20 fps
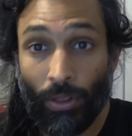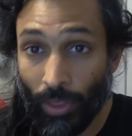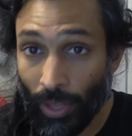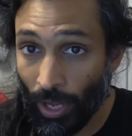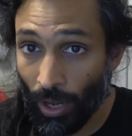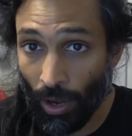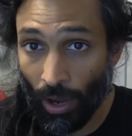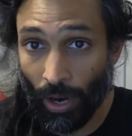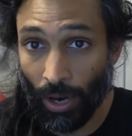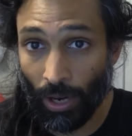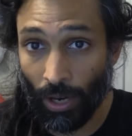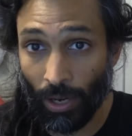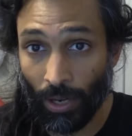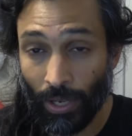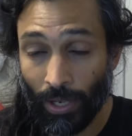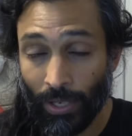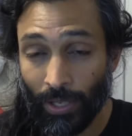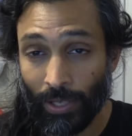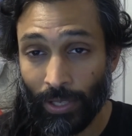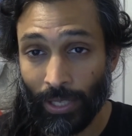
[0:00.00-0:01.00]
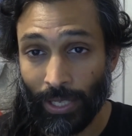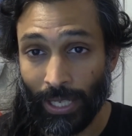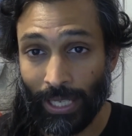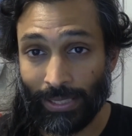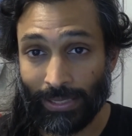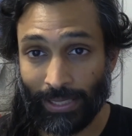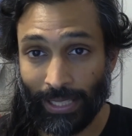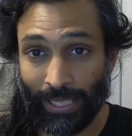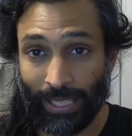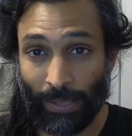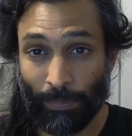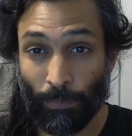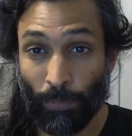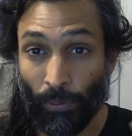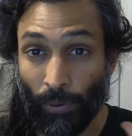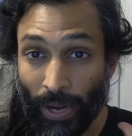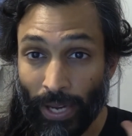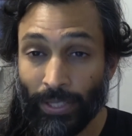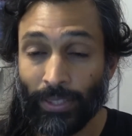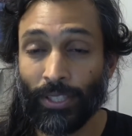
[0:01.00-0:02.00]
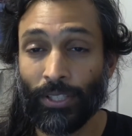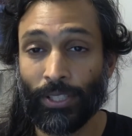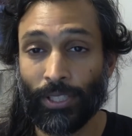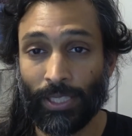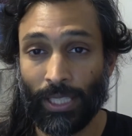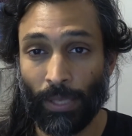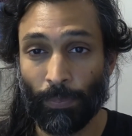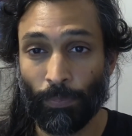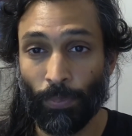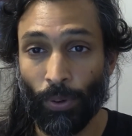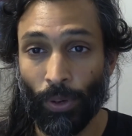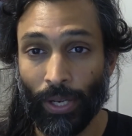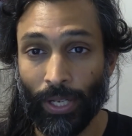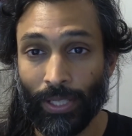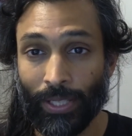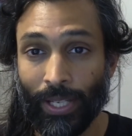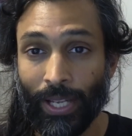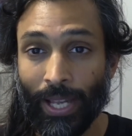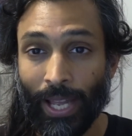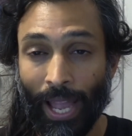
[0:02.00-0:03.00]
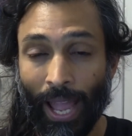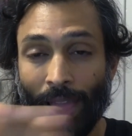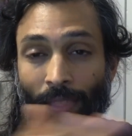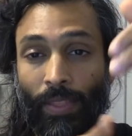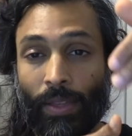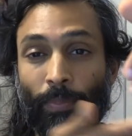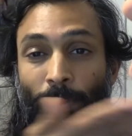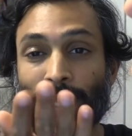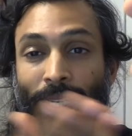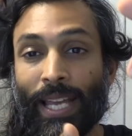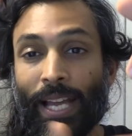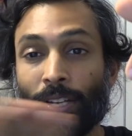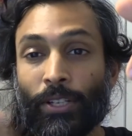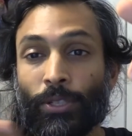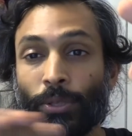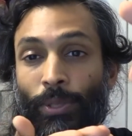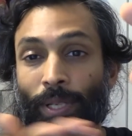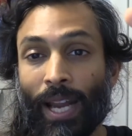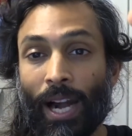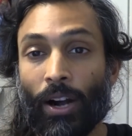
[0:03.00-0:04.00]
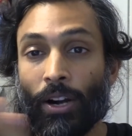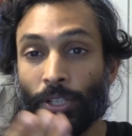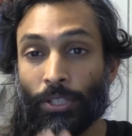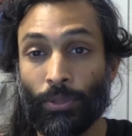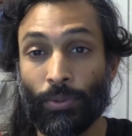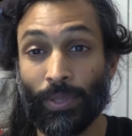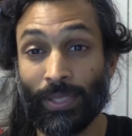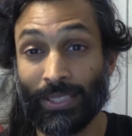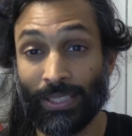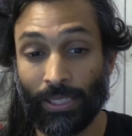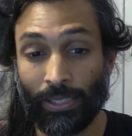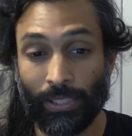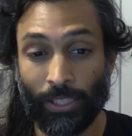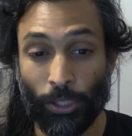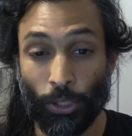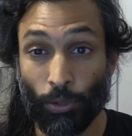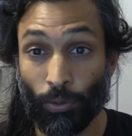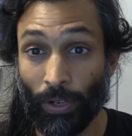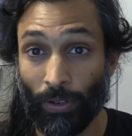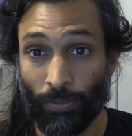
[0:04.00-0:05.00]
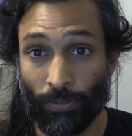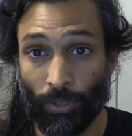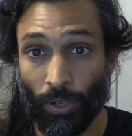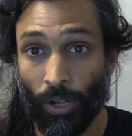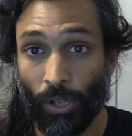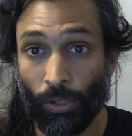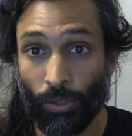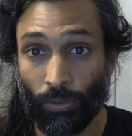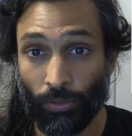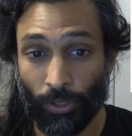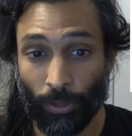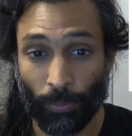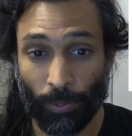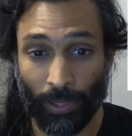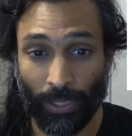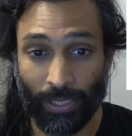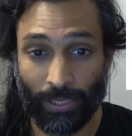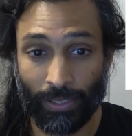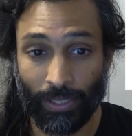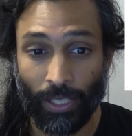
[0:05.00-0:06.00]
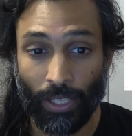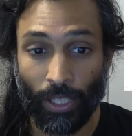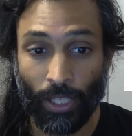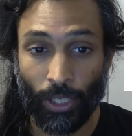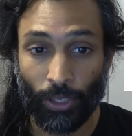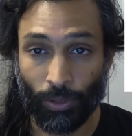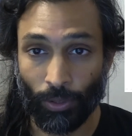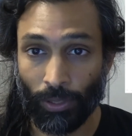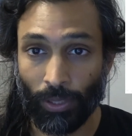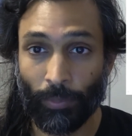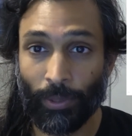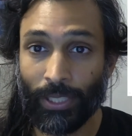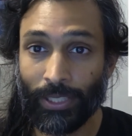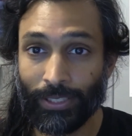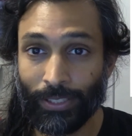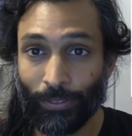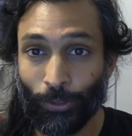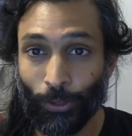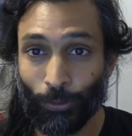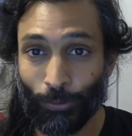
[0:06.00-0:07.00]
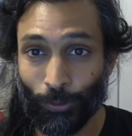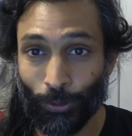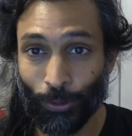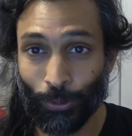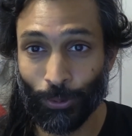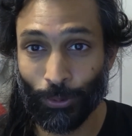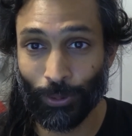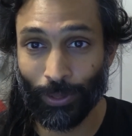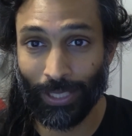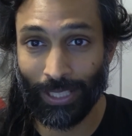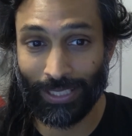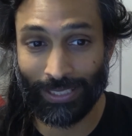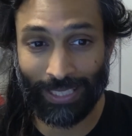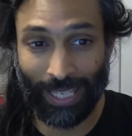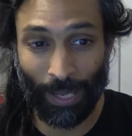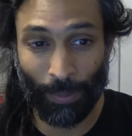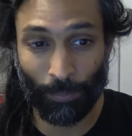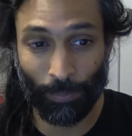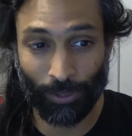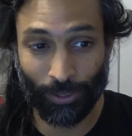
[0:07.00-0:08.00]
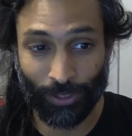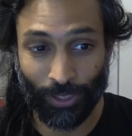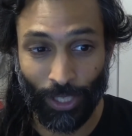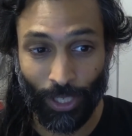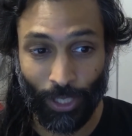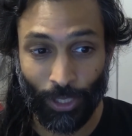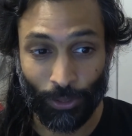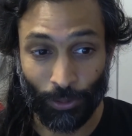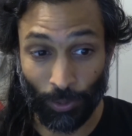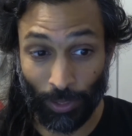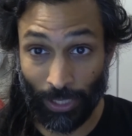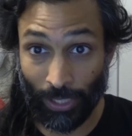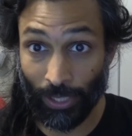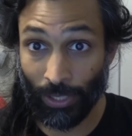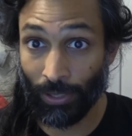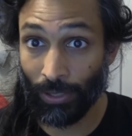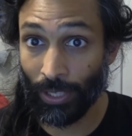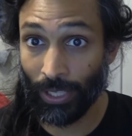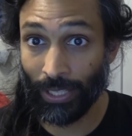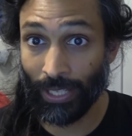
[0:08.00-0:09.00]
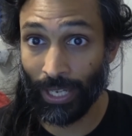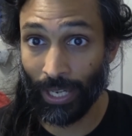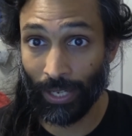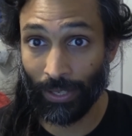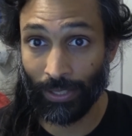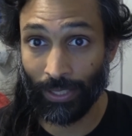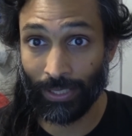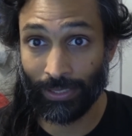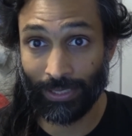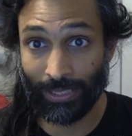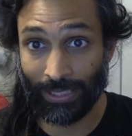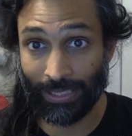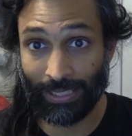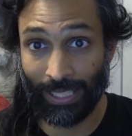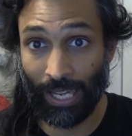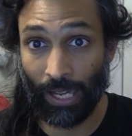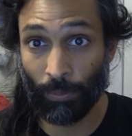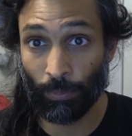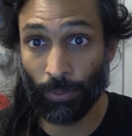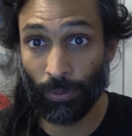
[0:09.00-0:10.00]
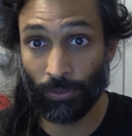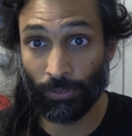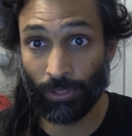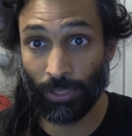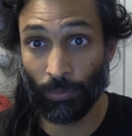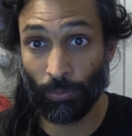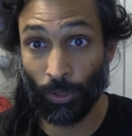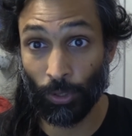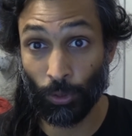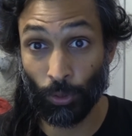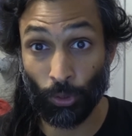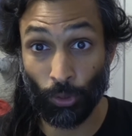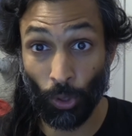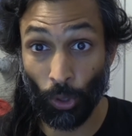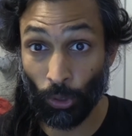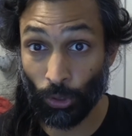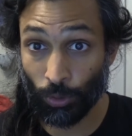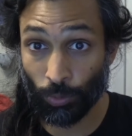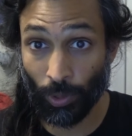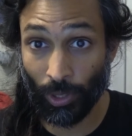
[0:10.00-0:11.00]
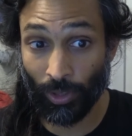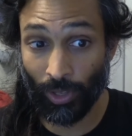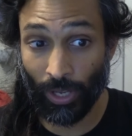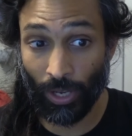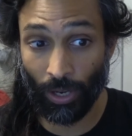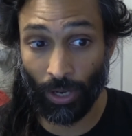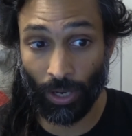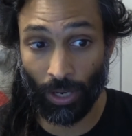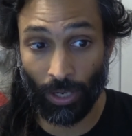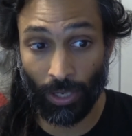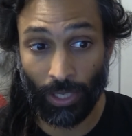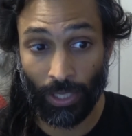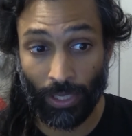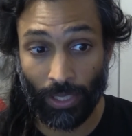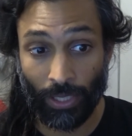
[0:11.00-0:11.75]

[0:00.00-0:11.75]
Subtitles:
they are. It's like I break their set point, and they begin to characteristically drift all over the place. So let me just give you a few examples. So here, again, is an example of someone who knows where they are,